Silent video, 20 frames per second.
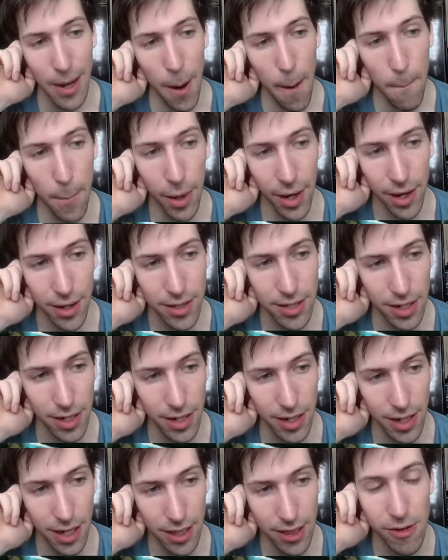But
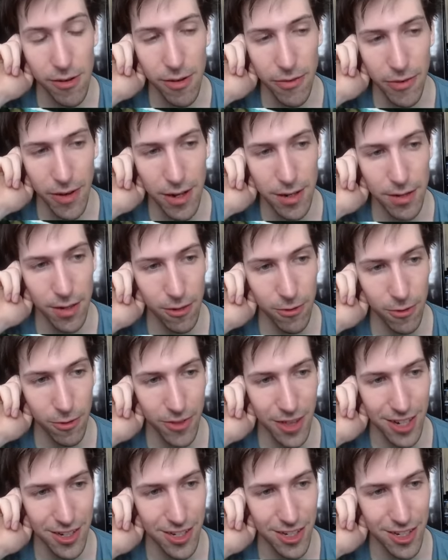I think we've had enough of
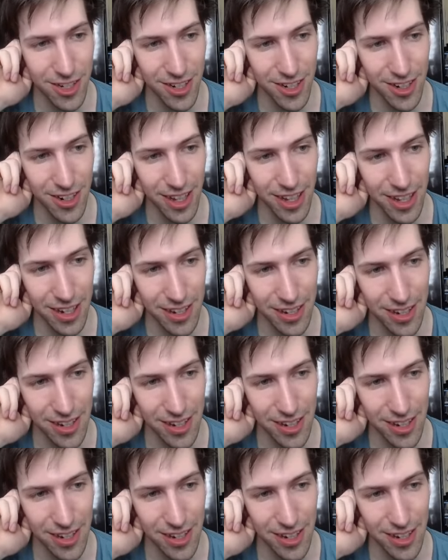that shit. Like,